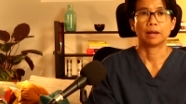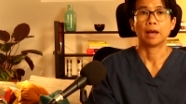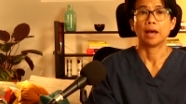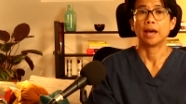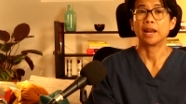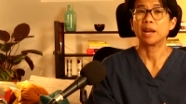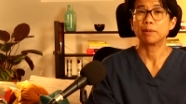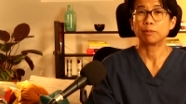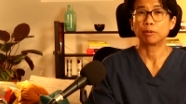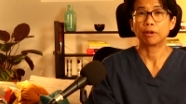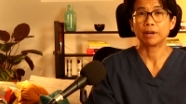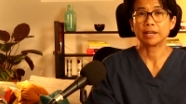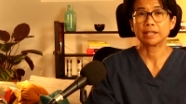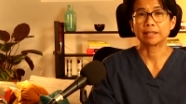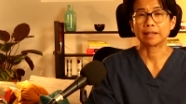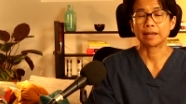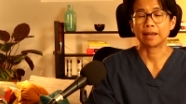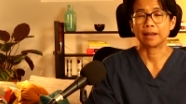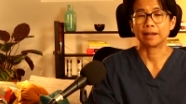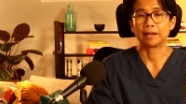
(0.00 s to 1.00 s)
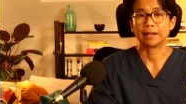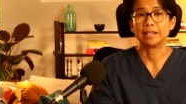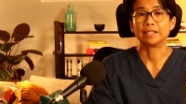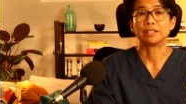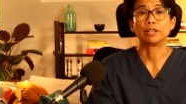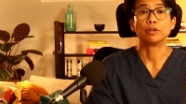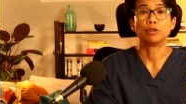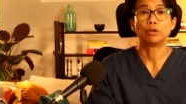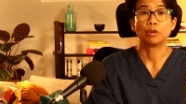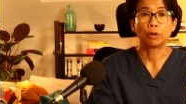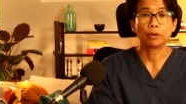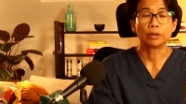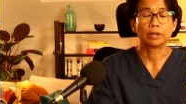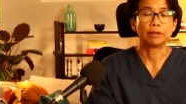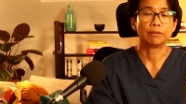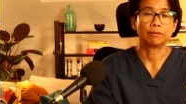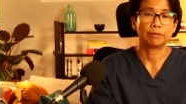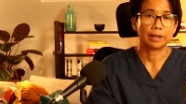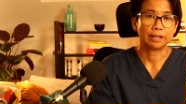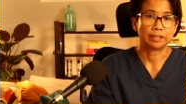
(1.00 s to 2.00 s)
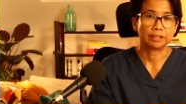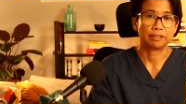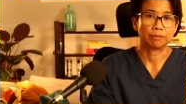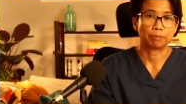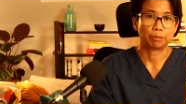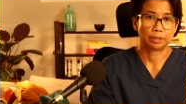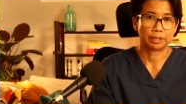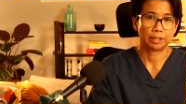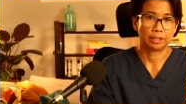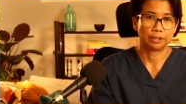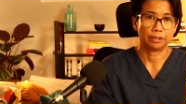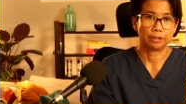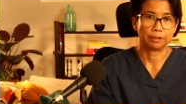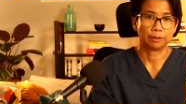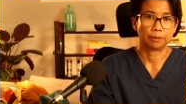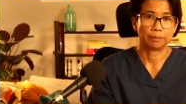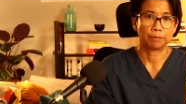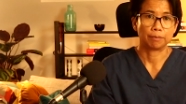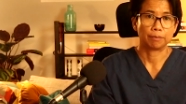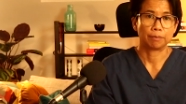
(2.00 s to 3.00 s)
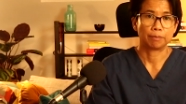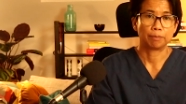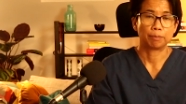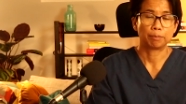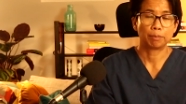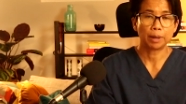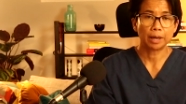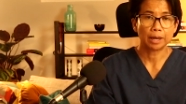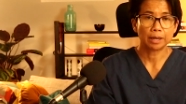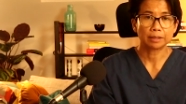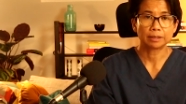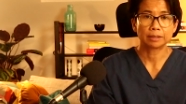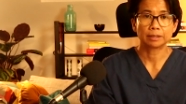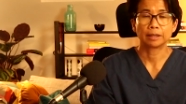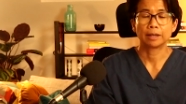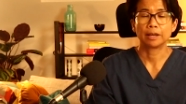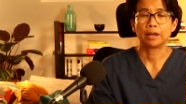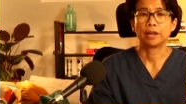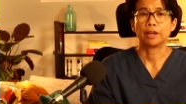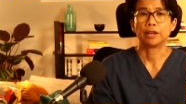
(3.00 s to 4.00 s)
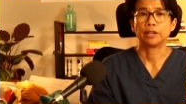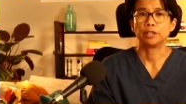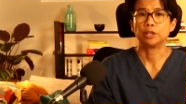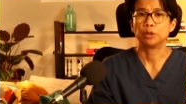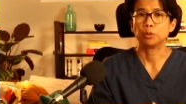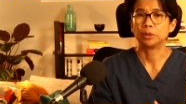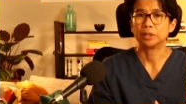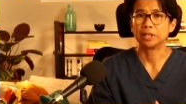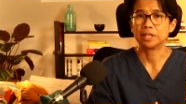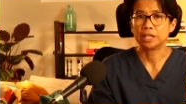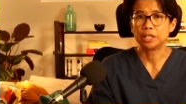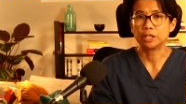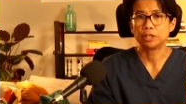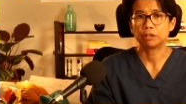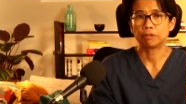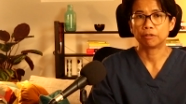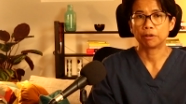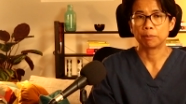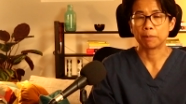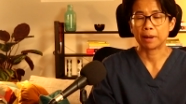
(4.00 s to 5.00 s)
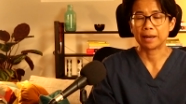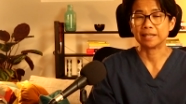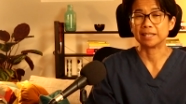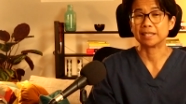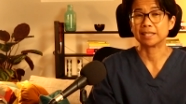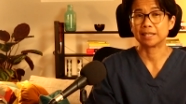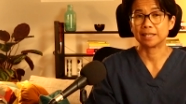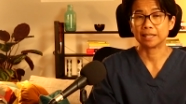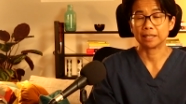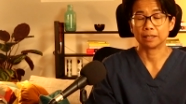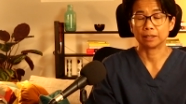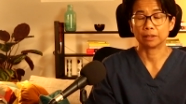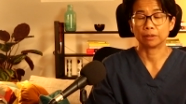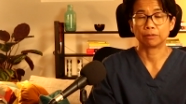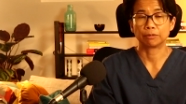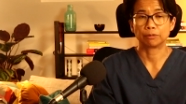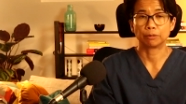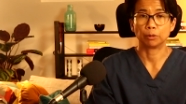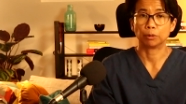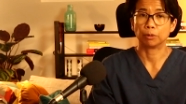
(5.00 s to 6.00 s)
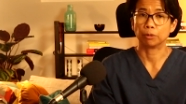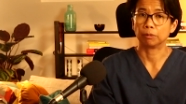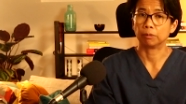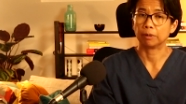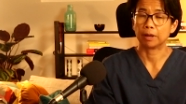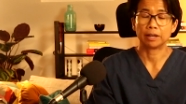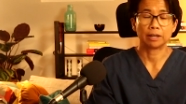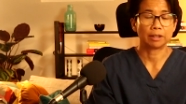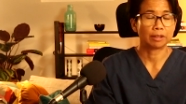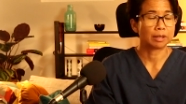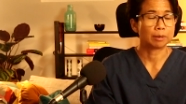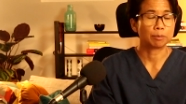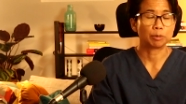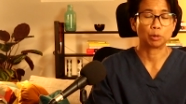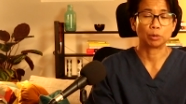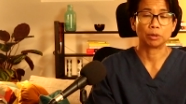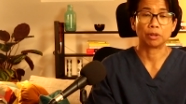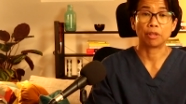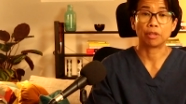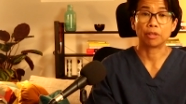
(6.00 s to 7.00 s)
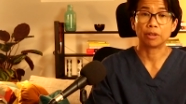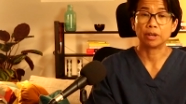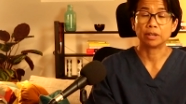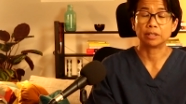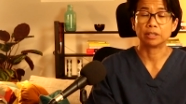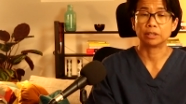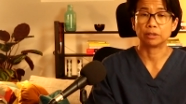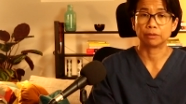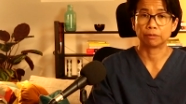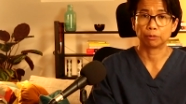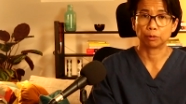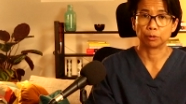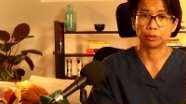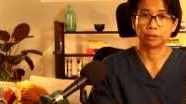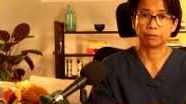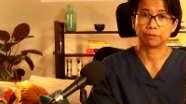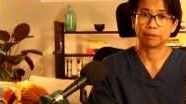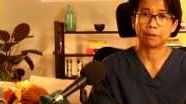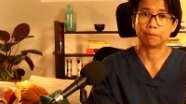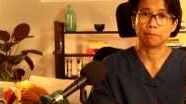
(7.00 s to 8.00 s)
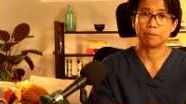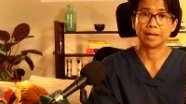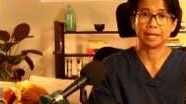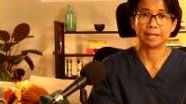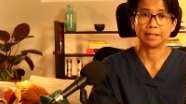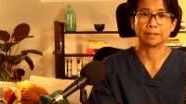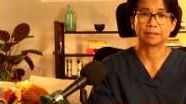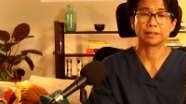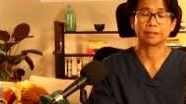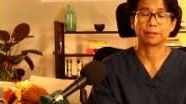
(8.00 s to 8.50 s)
An MRI scan is a non invasive procedure, but you will need to remain still for anything between 30 to 45 minutes.